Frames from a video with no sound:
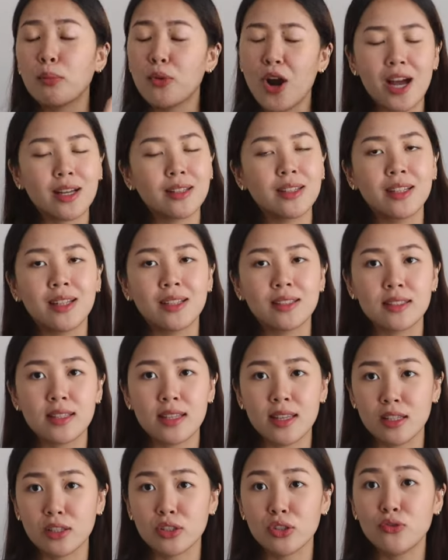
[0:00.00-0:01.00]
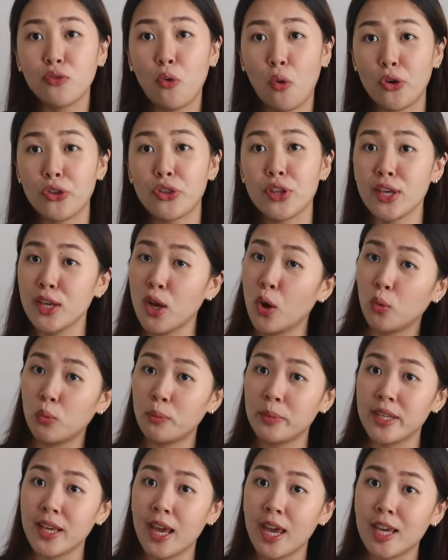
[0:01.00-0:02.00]
practical skills for the
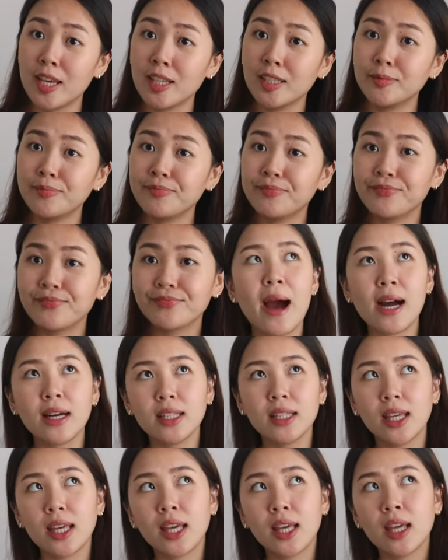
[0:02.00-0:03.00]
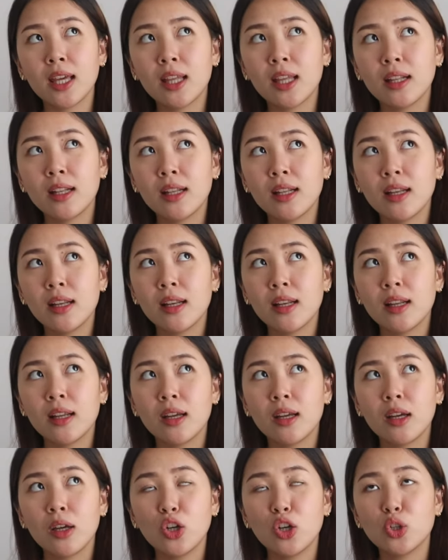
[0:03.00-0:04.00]
OBA. So back in
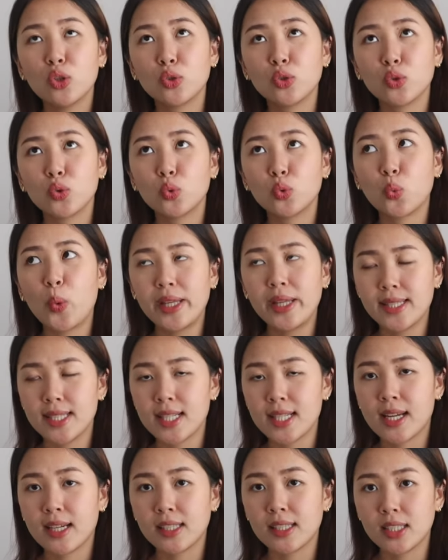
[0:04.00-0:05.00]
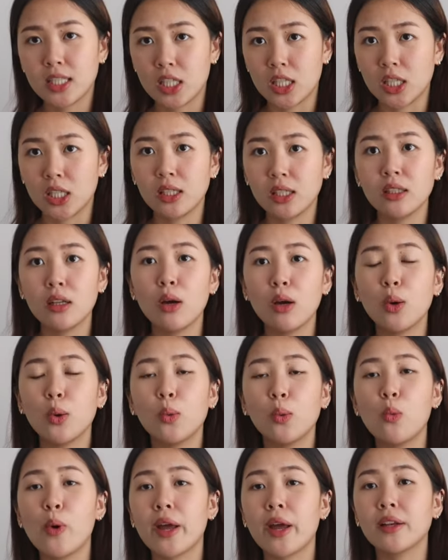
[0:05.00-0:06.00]

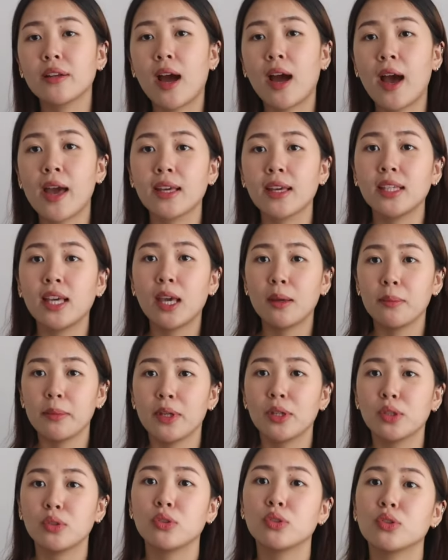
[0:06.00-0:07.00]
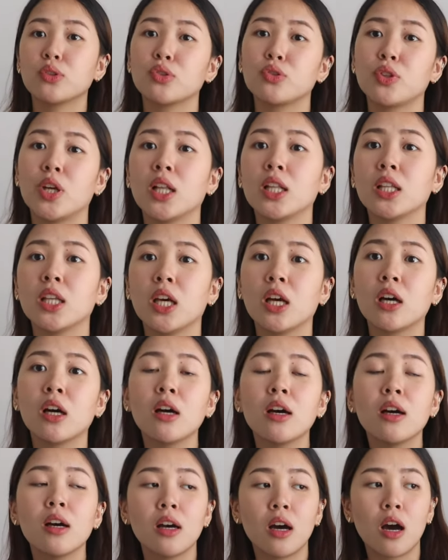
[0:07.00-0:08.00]
2019, when I came here to Australia,
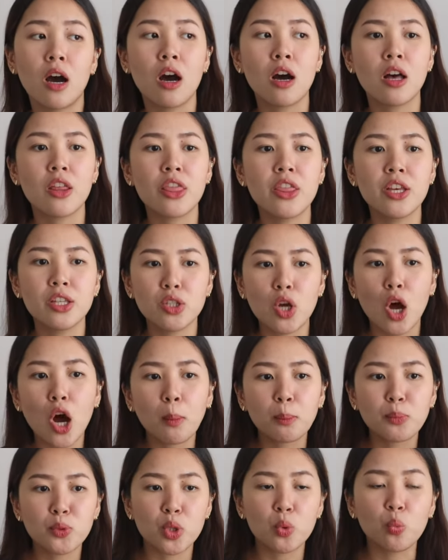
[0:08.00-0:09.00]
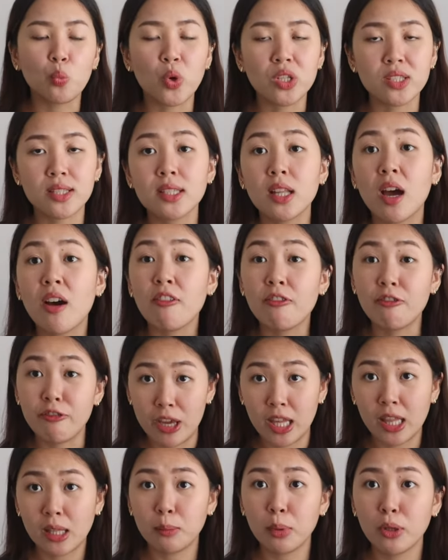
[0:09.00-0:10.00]
this option wasn't
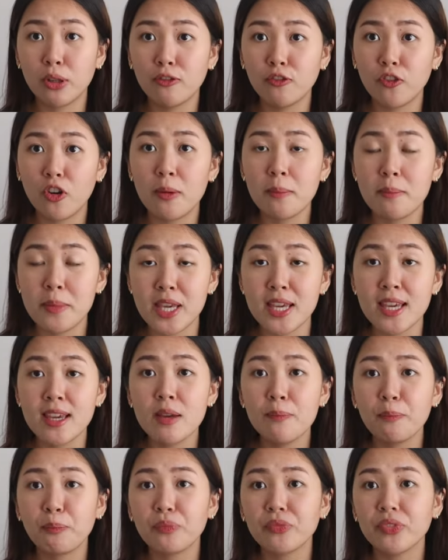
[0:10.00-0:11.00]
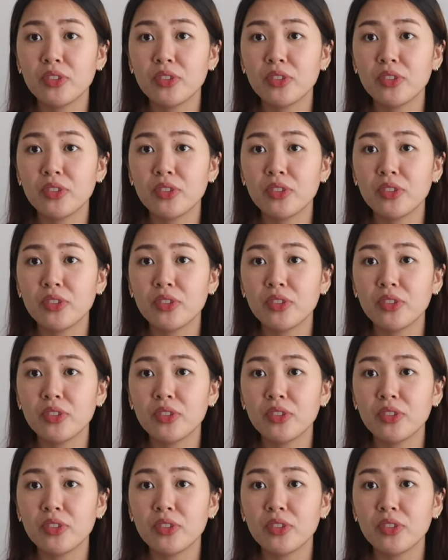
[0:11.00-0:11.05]
available for me